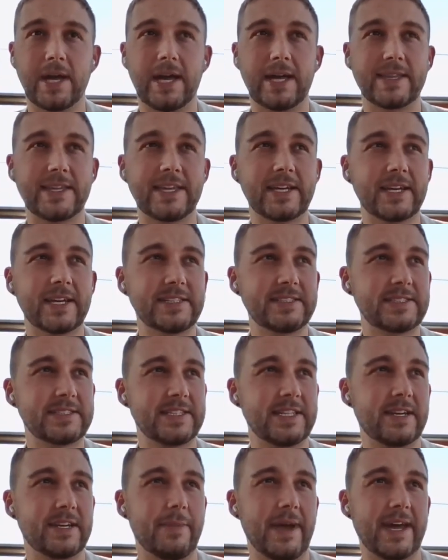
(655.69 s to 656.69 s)
I think I
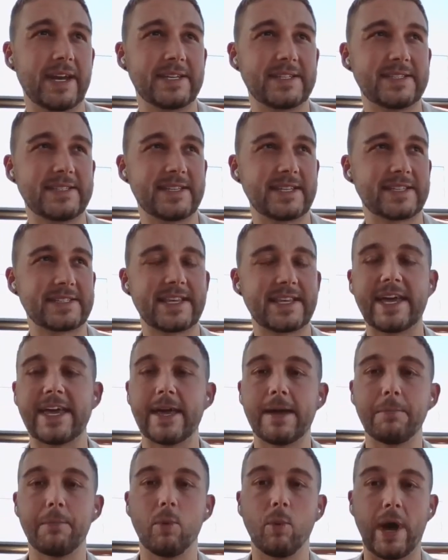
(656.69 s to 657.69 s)
did about a 6 a.m.